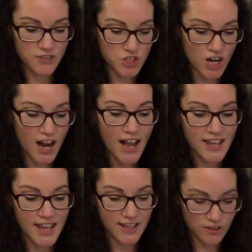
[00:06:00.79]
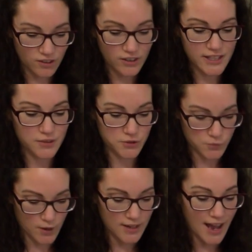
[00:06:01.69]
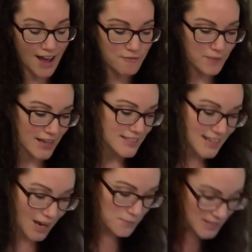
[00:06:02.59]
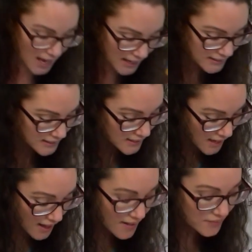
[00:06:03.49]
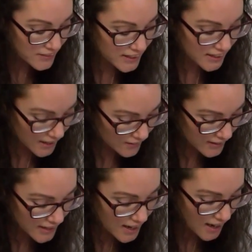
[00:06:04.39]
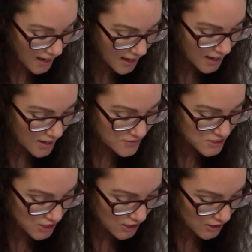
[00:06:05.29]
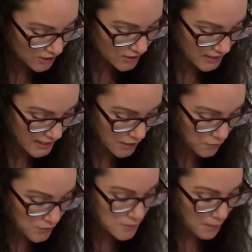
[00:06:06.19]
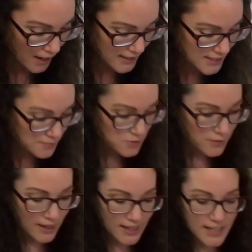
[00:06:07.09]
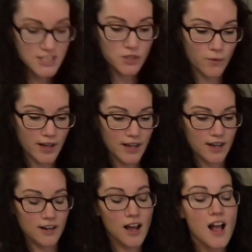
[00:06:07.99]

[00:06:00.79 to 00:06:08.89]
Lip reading: a triangle equals 1/2 base times height. The area of a circle equals pi times the radius squared.